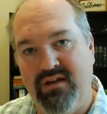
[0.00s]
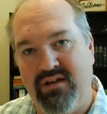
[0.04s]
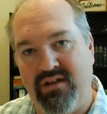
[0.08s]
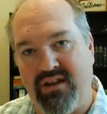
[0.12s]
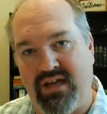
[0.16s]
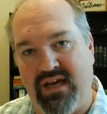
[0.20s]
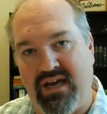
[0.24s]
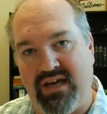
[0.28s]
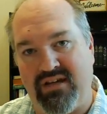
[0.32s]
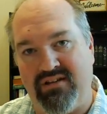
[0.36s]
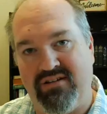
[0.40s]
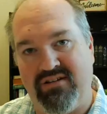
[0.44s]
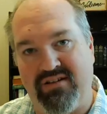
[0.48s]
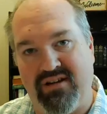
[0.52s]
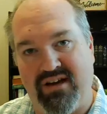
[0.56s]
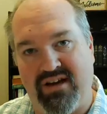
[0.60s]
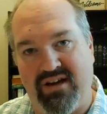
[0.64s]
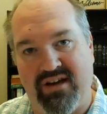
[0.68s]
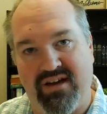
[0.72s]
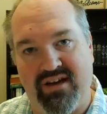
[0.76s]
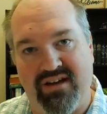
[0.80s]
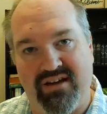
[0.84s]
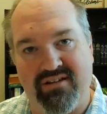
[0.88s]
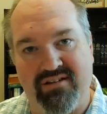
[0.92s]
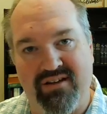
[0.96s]
that
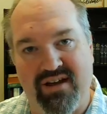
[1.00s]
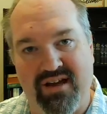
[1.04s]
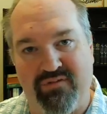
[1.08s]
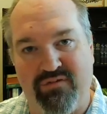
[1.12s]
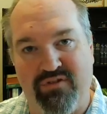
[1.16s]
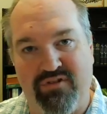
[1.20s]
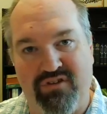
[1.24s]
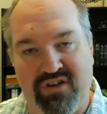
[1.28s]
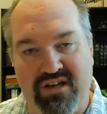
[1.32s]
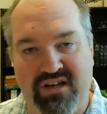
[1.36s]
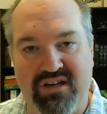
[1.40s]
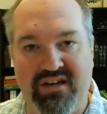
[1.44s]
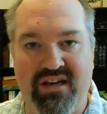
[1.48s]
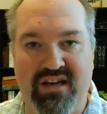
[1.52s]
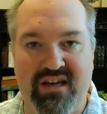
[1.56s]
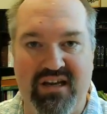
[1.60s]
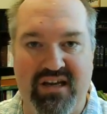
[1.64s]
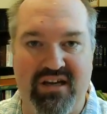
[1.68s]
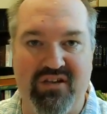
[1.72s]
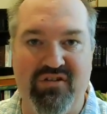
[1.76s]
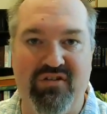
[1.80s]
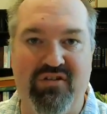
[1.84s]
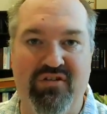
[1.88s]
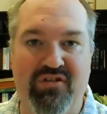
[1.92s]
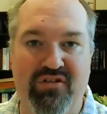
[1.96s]
uh, have sinned
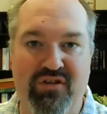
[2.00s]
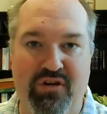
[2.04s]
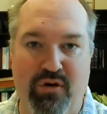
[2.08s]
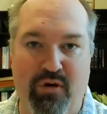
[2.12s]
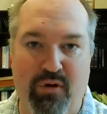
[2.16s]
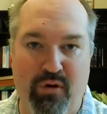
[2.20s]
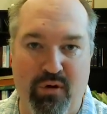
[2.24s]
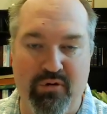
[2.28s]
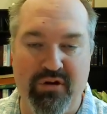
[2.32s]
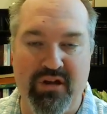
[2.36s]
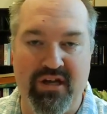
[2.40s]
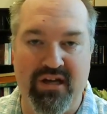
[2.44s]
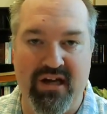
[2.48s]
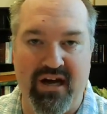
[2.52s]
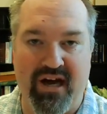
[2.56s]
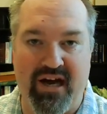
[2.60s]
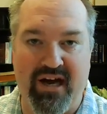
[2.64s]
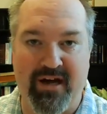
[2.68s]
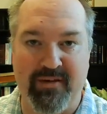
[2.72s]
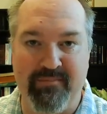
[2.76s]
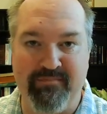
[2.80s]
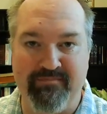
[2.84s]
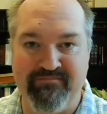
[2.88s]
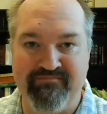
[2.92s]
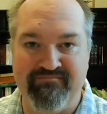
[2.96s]
against the holy
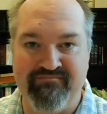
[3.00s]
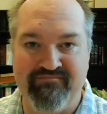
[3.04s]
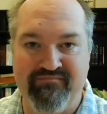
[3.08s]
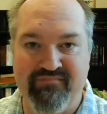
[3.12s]
God.